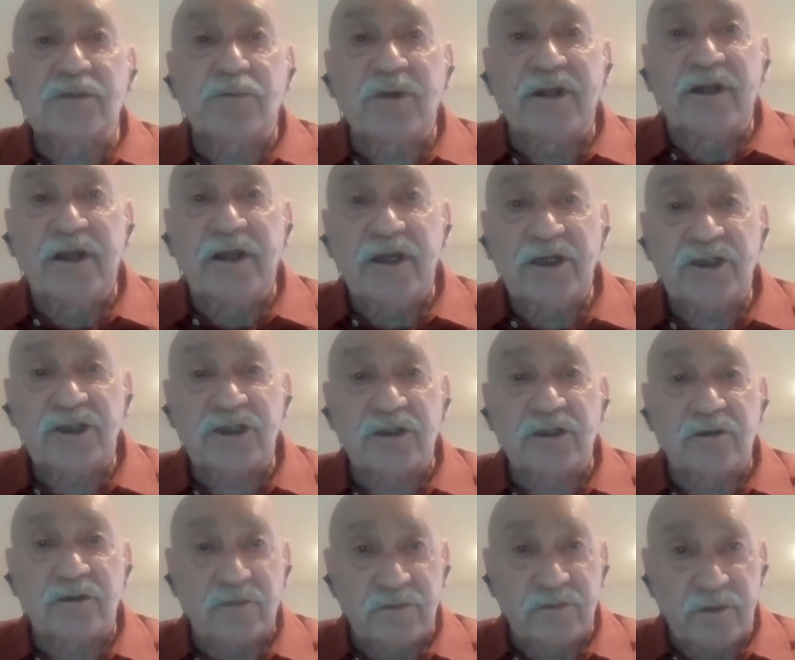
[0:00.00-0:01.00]

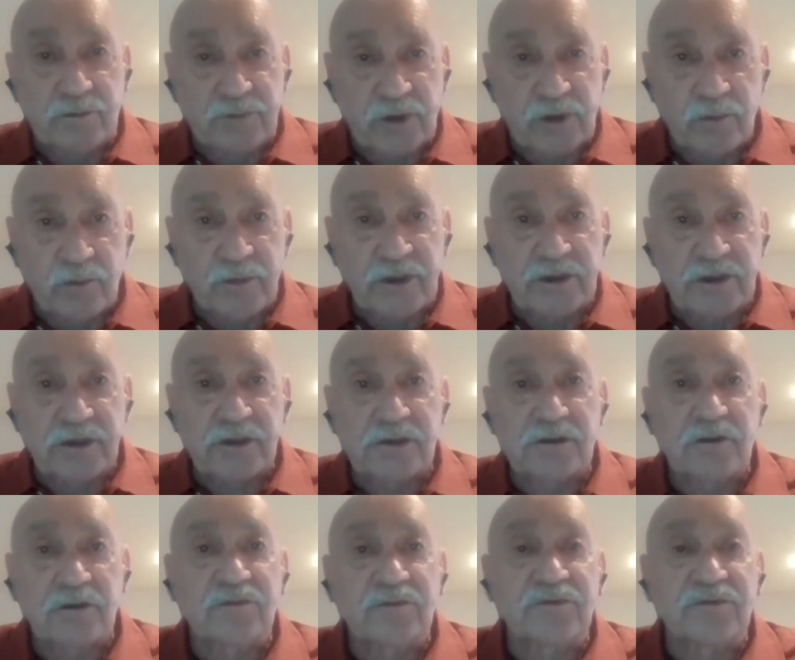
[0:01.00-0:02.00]
explanation of properties,
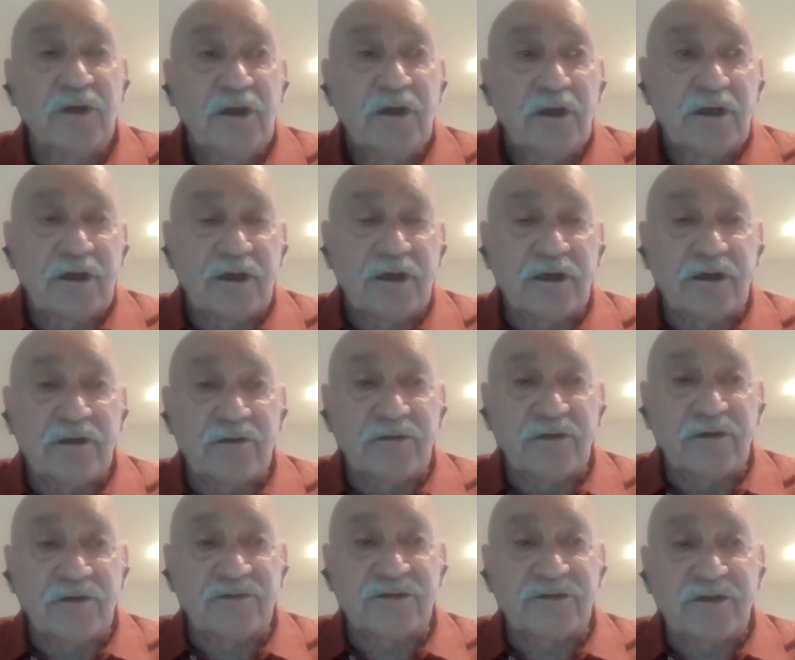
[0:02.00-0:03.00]
uh,
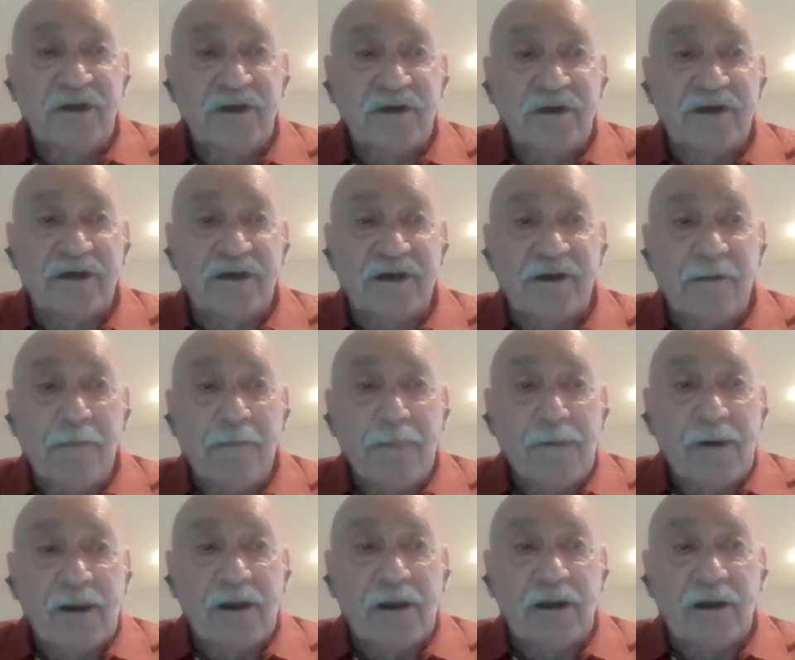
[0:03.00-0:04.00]
these
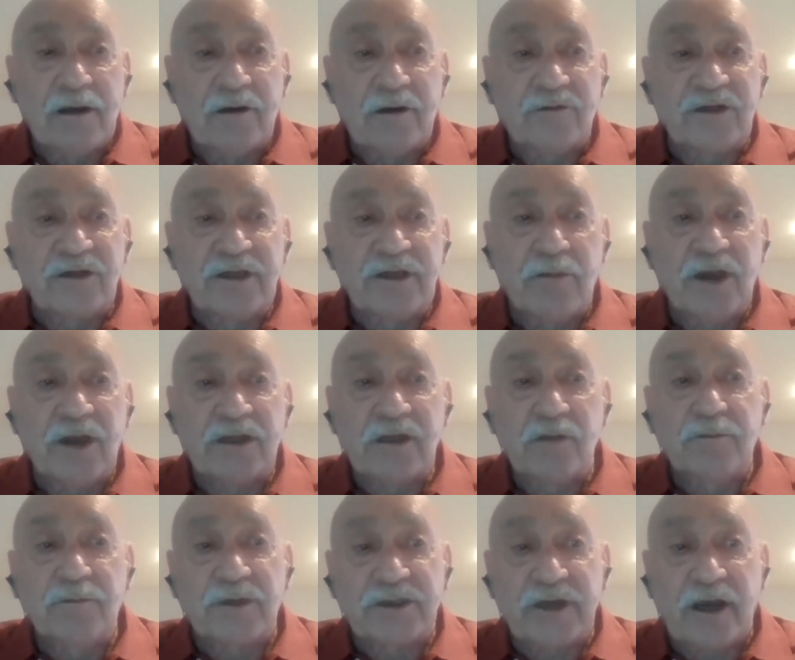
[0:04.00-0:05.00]
uh, uh, fundamental